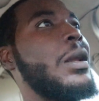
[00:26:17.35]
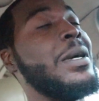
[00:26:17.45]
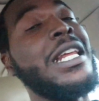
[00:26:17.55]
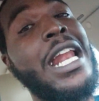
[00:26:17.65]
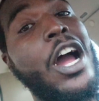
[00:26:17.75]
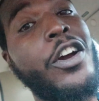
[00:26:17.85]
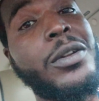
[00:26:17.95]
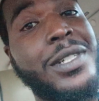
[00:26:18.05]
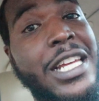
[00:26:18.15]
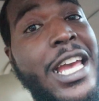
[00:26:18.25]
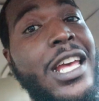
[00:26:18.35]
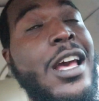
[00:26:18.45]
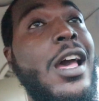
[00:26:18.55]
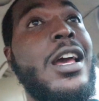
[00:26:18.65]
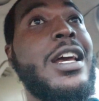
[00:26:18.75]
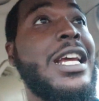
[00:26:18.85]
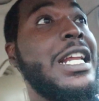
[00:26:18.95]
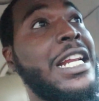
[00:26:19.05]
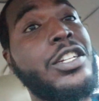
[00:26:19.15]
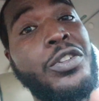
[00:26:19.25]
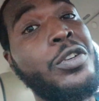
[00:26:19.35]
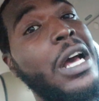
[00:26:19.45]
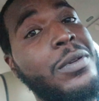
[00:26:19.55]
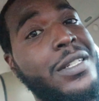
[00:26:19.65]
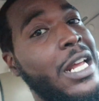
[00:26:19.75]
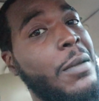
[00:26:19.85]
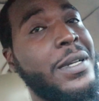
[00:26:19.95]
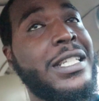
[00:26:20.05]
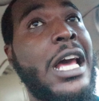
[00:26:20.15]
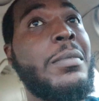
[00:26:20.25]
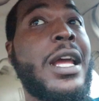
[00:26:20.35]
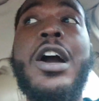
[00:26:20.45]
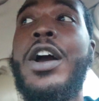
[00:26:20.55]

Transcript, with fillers: But then I heard him say at the dude that was standing beside him, like,